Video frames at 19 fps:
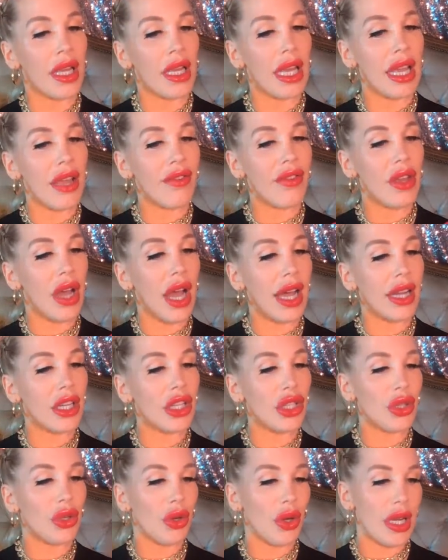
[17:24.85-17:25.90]
If you had a
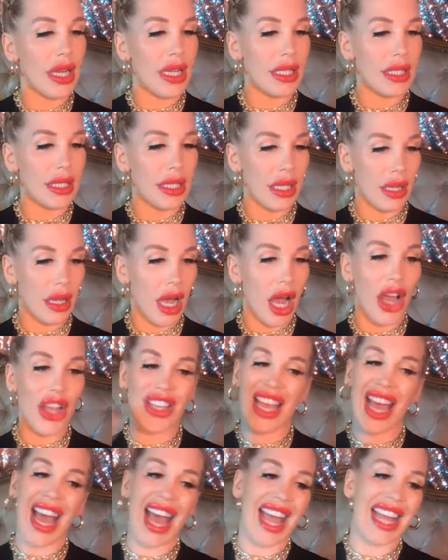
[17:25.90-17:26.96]
choice,
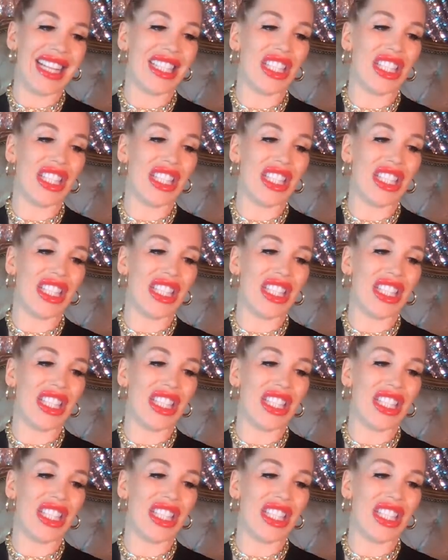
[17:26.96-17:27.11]
okay,